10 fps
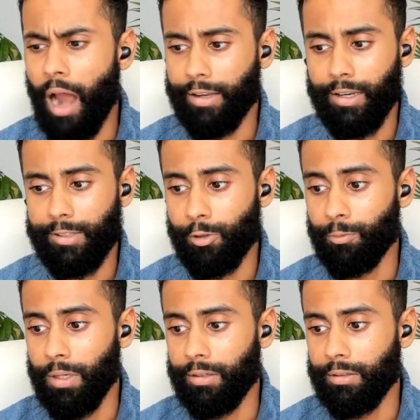architects
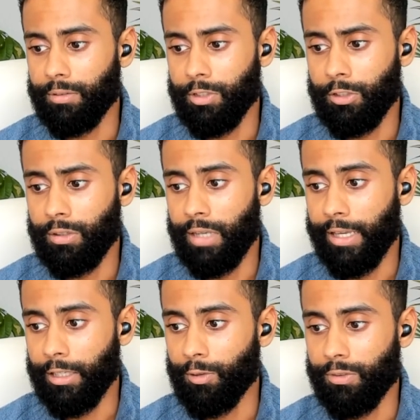who've been
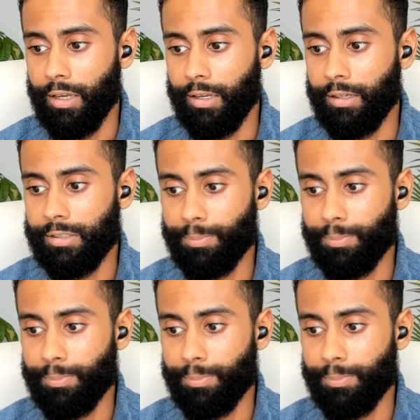like using